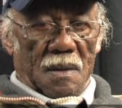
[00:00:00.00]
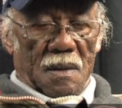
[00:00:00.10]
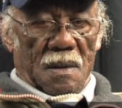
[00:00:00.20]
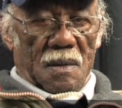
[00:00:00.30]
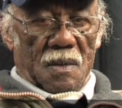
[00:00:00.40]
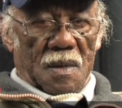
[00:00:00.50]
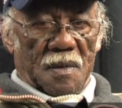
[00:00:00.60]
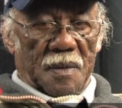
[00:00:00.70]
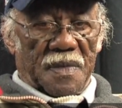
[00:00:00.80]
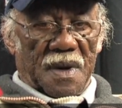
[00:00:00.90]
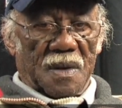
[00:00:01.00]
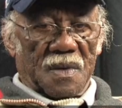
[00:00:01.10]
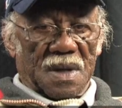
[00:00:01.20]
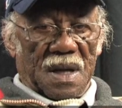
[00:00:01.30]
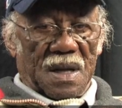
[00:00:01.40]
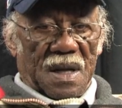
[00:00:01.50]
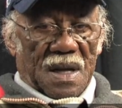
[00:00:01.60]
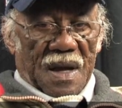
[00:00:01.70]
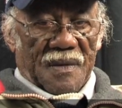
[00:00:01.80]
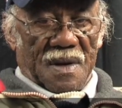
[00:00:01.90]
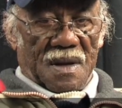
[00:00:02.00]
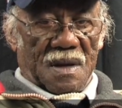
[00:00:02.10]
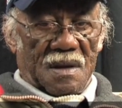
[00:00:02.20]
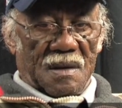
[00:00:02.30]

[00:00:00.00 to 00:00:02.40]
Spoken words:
You know, when my brother was in, they never did,